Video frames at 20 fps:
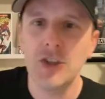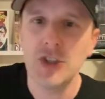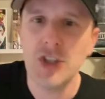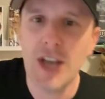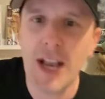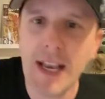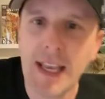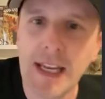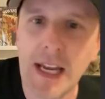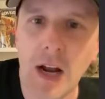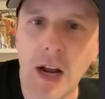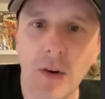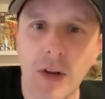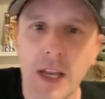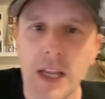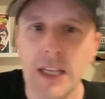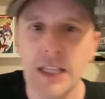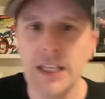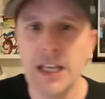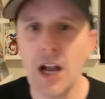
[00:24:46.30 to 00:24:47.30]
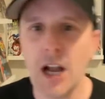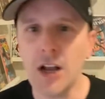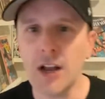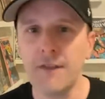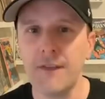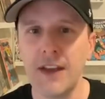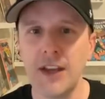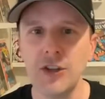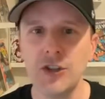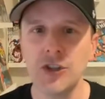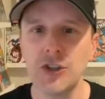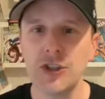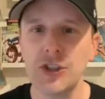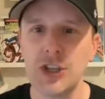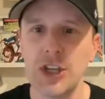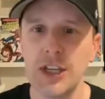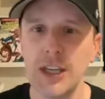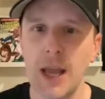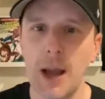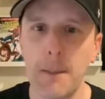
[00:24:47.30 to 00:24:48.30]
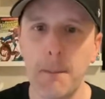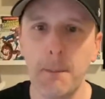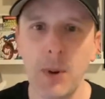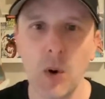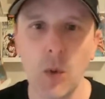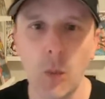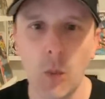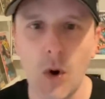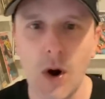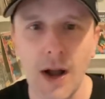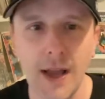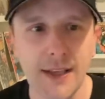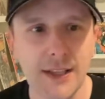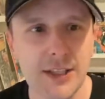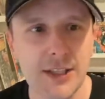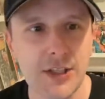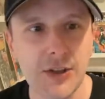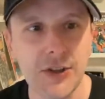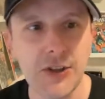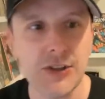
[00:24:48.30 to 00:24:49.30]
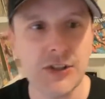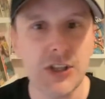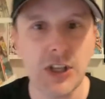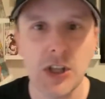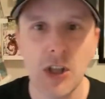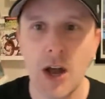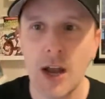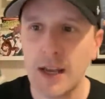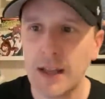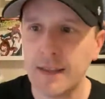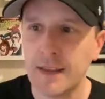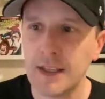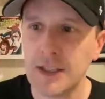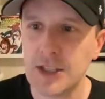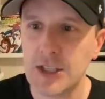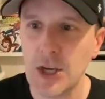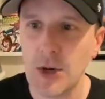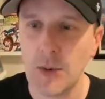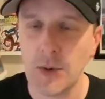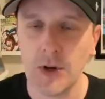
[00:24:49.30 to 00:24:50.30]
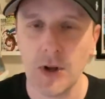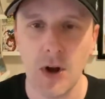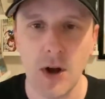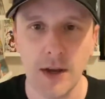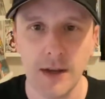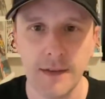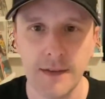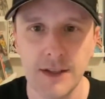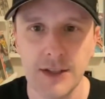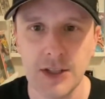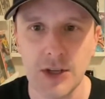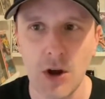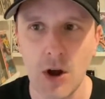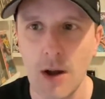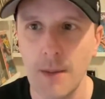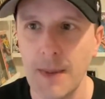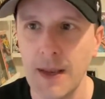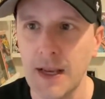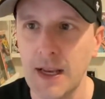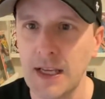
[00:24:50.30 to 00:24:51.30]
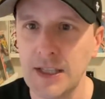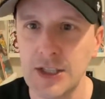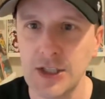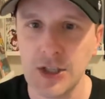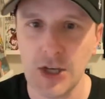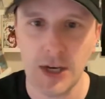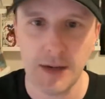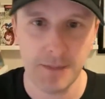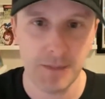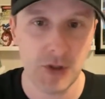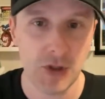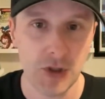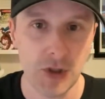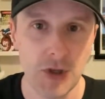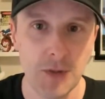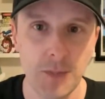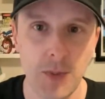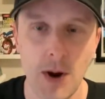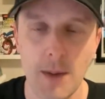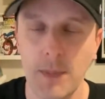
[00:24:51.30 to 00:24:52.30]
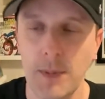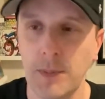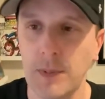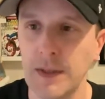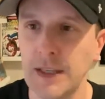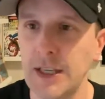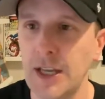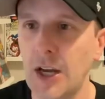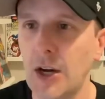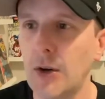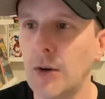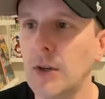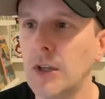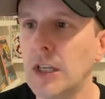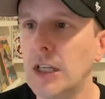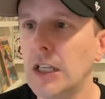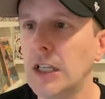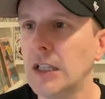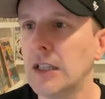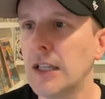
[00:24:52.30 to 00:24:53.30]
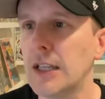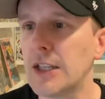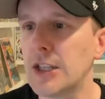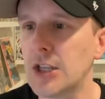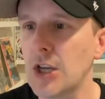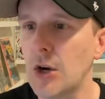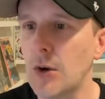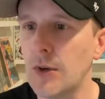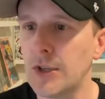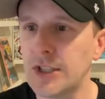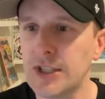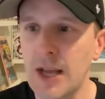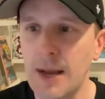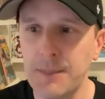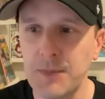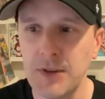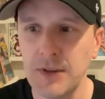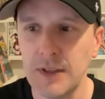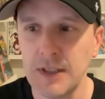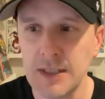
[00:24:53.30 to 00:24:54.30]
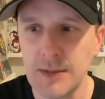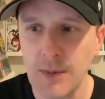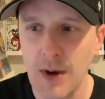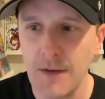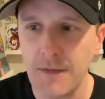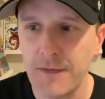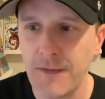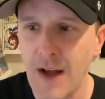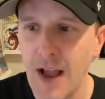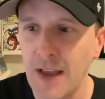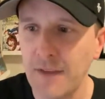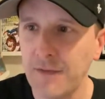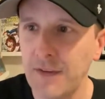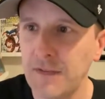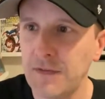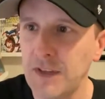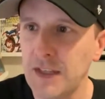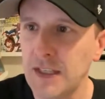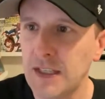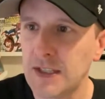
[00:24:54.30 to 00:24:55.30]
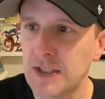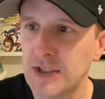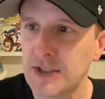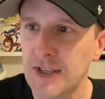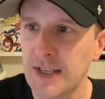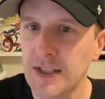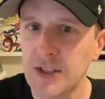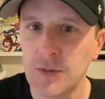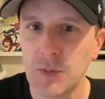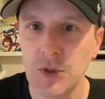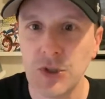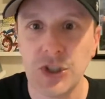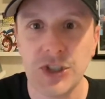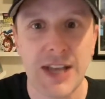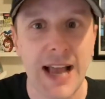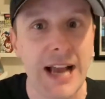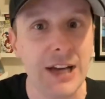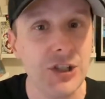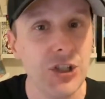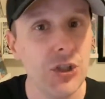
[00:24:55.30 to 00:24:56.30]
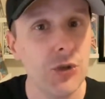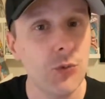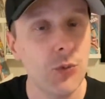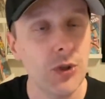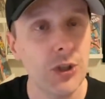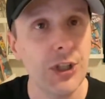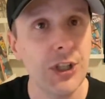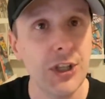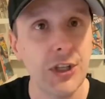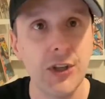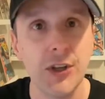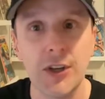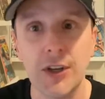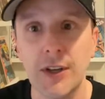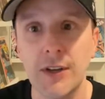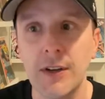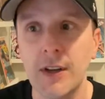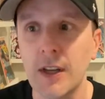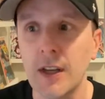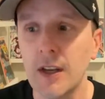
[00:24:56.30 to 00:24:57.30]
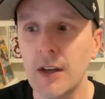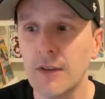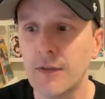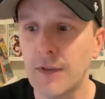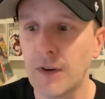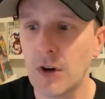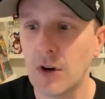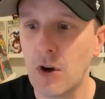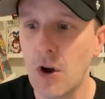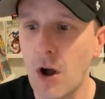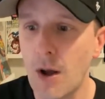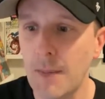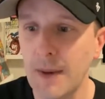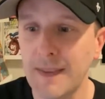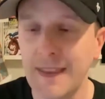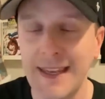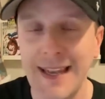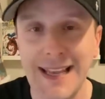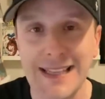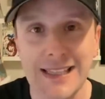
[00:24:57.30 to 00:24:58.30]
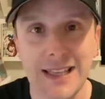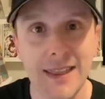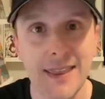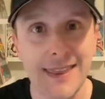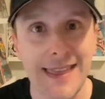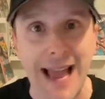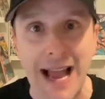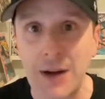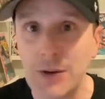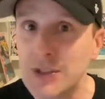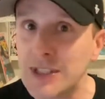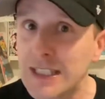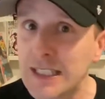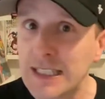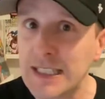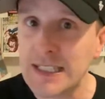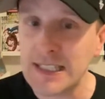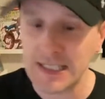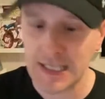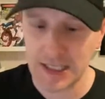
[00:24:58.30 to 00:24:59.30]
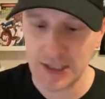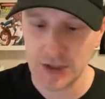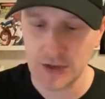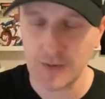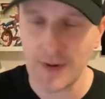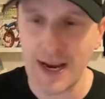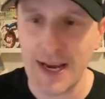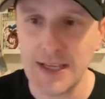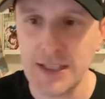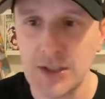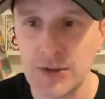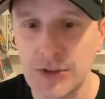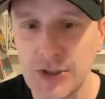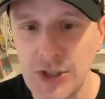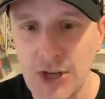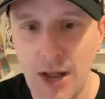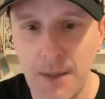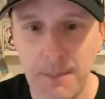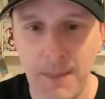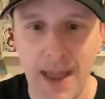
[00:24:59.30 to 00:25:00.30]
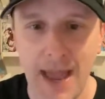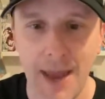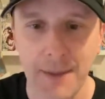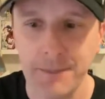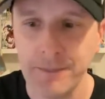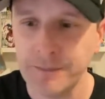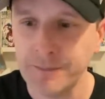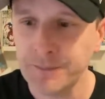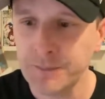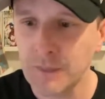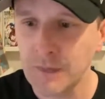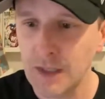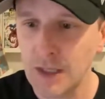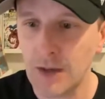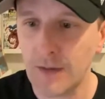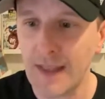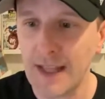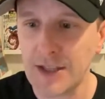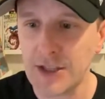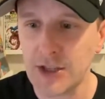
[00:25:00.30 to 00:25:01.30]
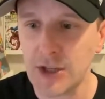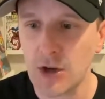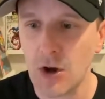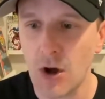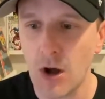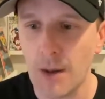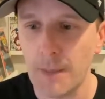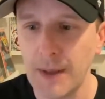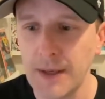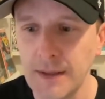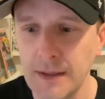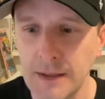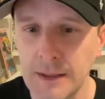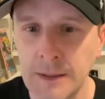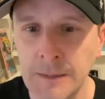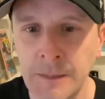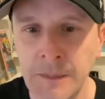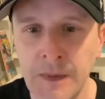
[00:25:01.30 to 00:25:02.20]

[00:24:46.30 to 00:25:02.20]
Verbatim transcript: Check it out. Young Avengers number 1. So there's a lot of things going on in this comic as I, I'm sure you probably know. Let's go. It's up to it's around 550 to 6, which is actually really good for a comic that has a thousand listings, right? So it's not bad. You know, that's the common.